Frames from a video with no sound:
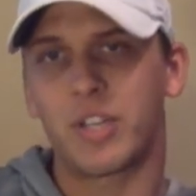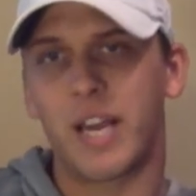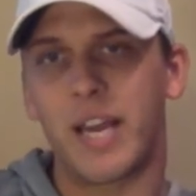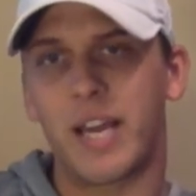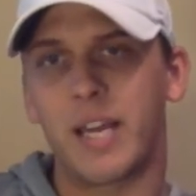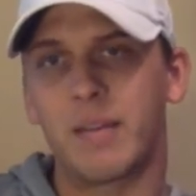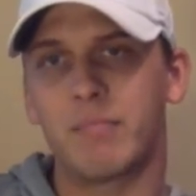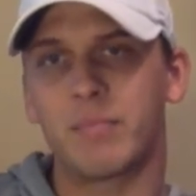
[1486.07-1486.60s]

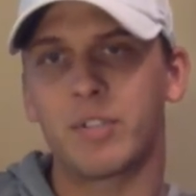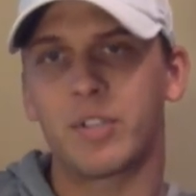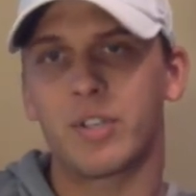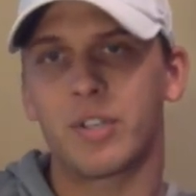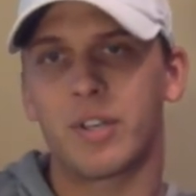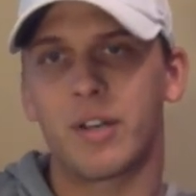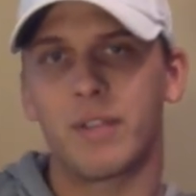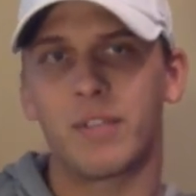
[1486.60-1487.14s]
games
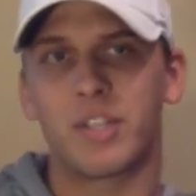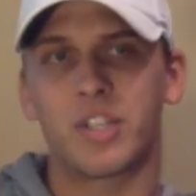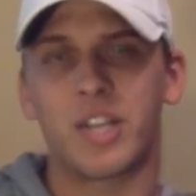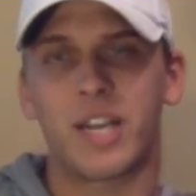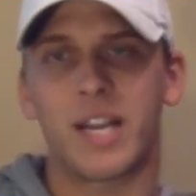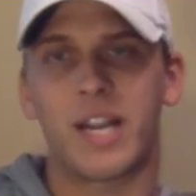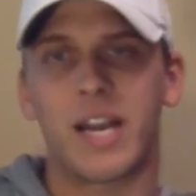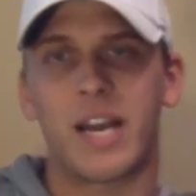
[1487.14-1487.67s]
of the
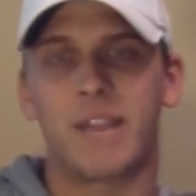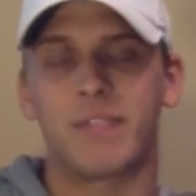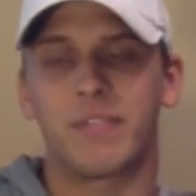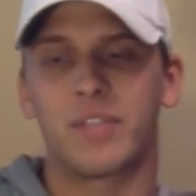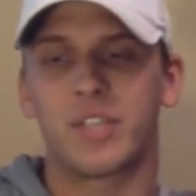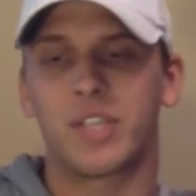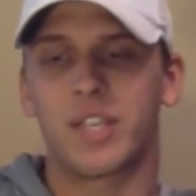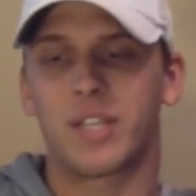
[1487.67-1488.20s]
second half of
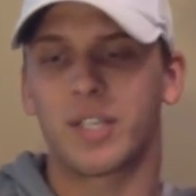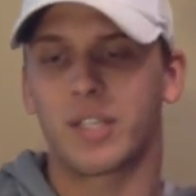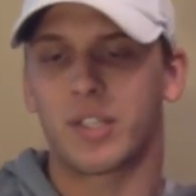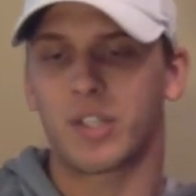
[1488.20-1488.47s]
the season.